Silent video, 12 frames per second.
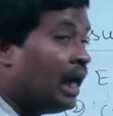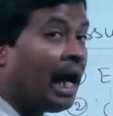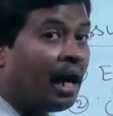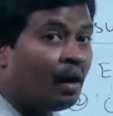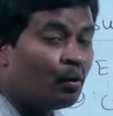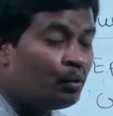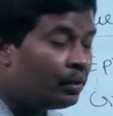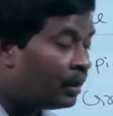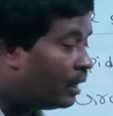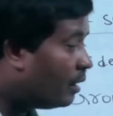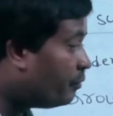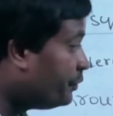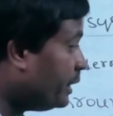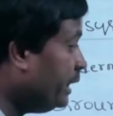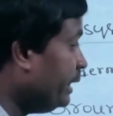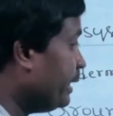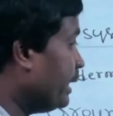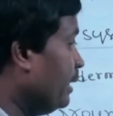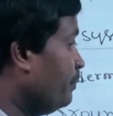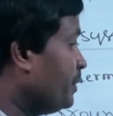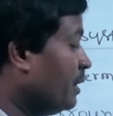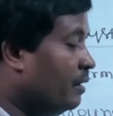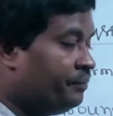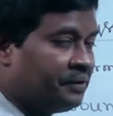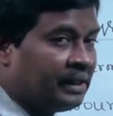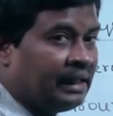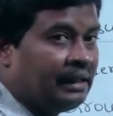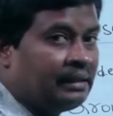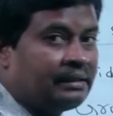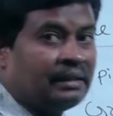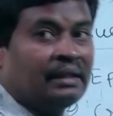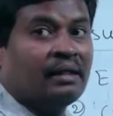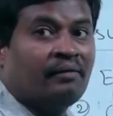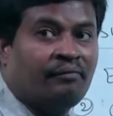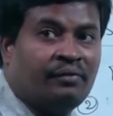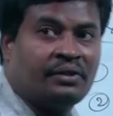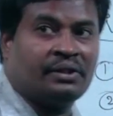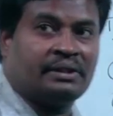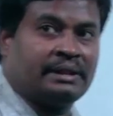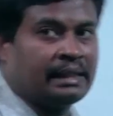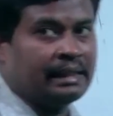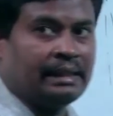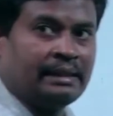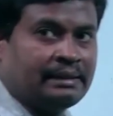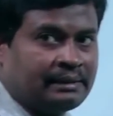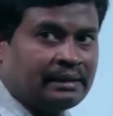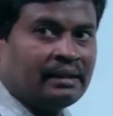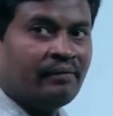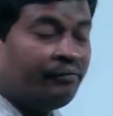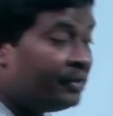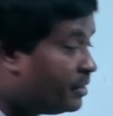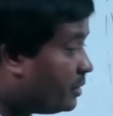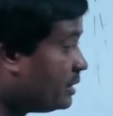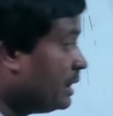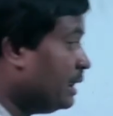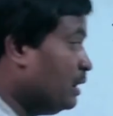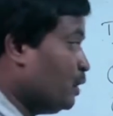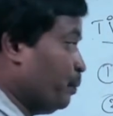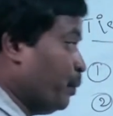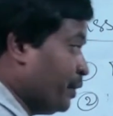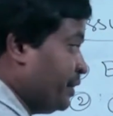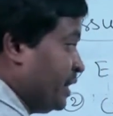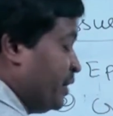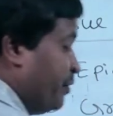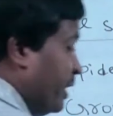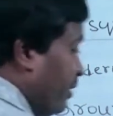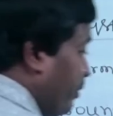Out of 3 types of cells, which cells possess, very,